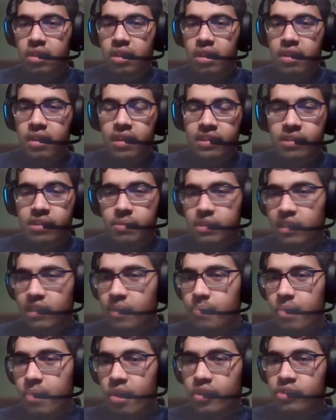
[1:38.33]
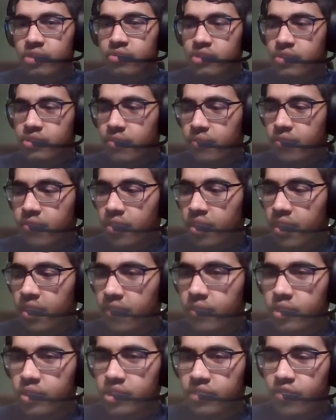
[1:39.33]
Next up is Olympiacos
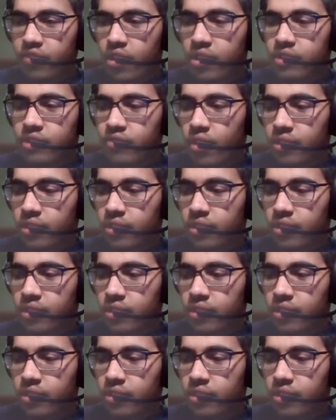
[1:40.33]
versus Ferencvaros.